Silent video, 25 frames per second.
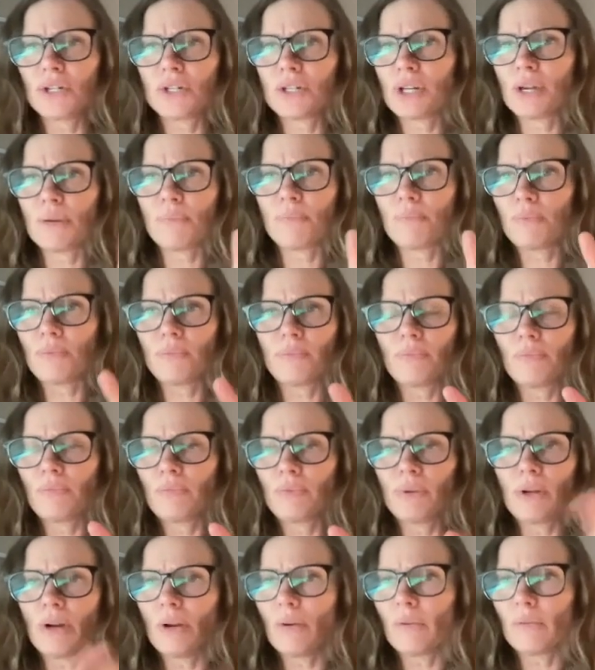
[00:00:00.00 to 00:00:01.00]

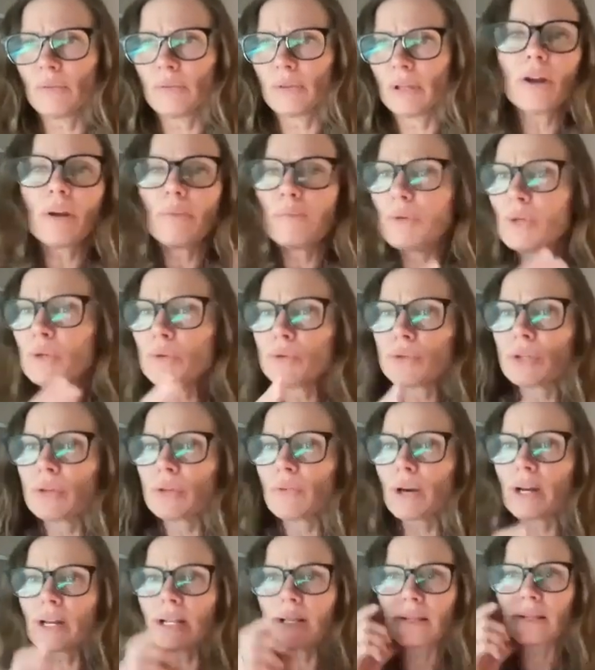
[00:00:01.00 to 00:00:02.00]
relationship. Not
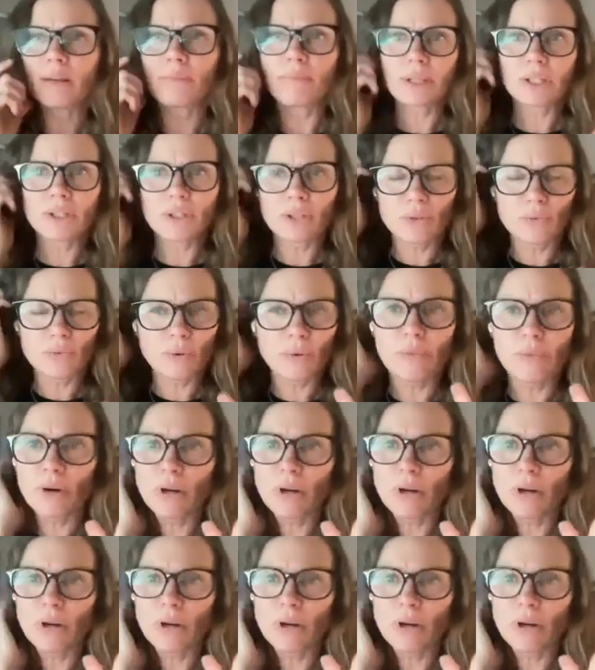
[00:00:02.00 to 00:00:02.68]
abusive or anything,